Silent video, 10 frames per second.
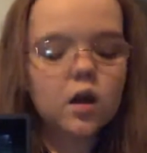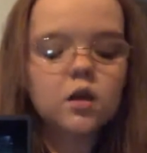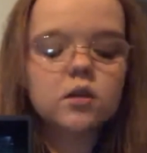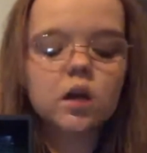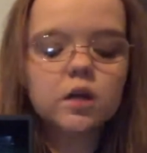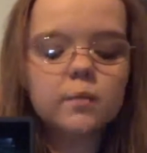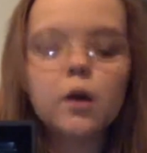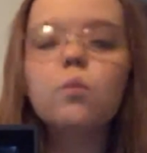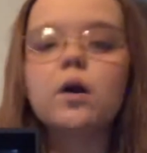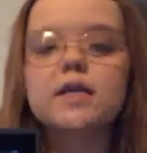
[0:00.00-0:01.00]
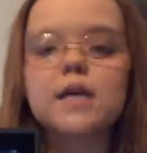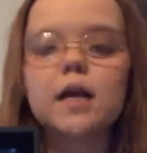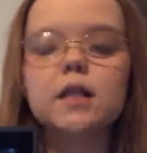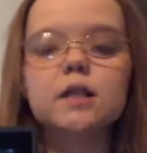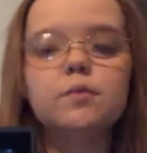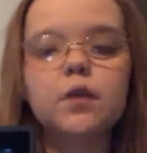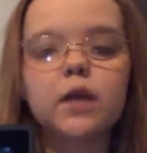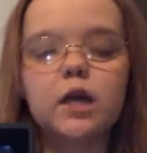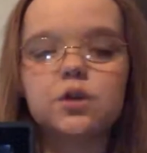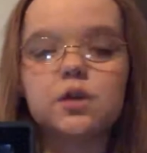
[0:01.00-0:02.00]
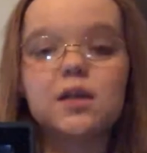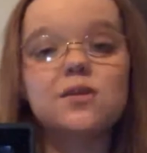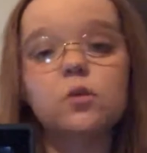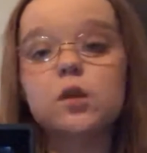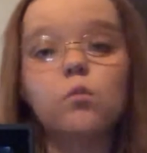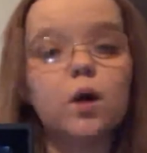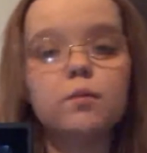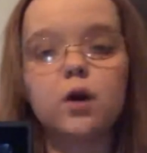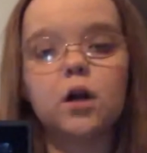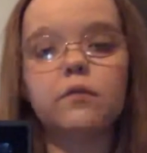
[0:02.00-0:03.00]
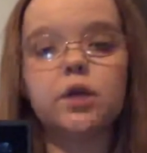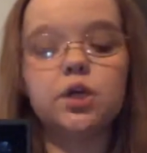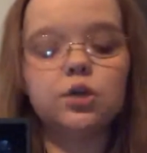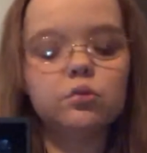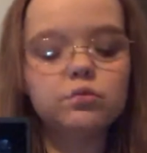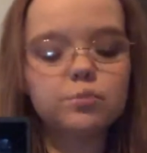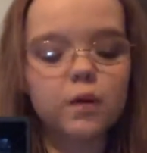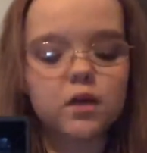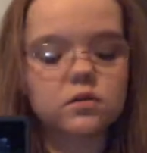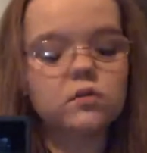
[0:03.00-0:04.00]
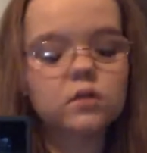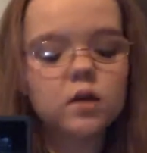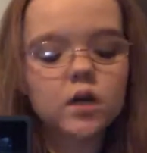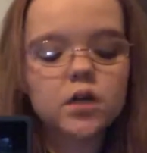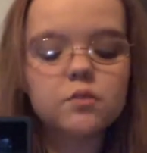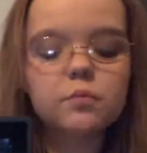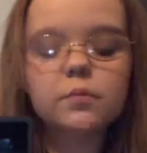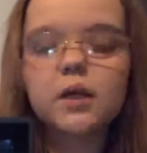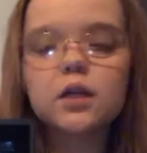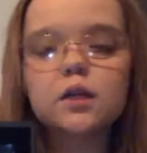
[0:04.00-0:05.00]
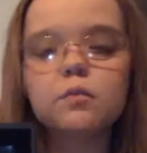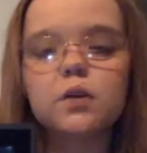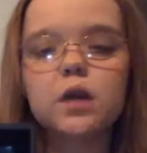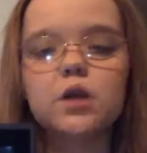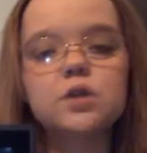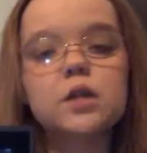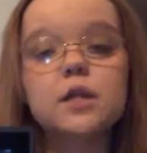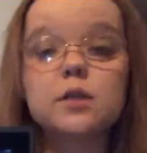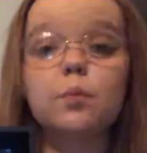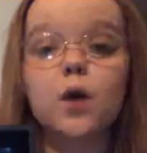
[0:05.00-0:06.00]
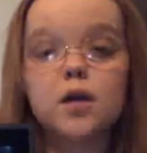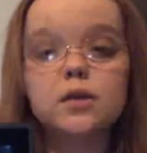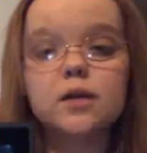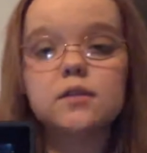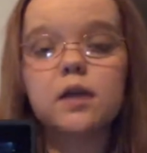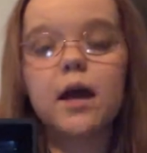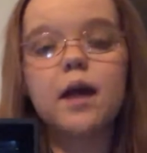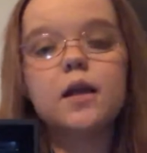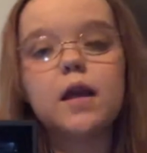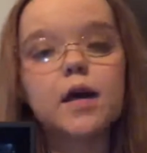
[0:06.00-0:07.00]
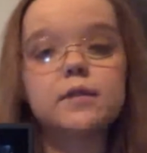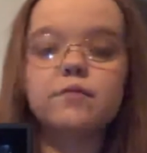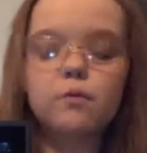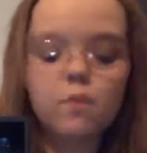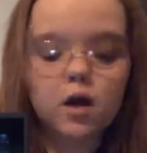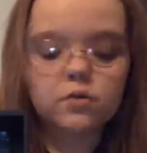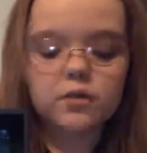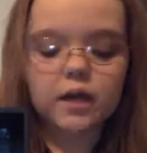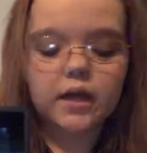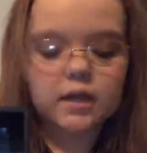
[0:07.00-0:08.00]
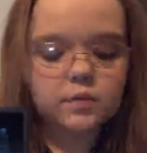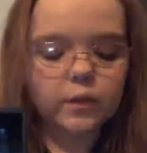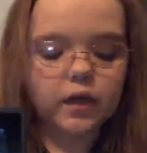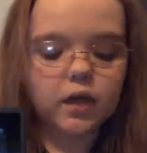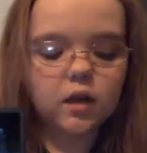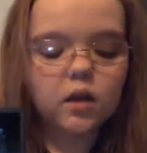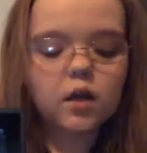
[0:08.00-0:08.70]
Talking about what exactly communication is only one part of a huge puzzle. Human communication is a process and has different models that can explain it.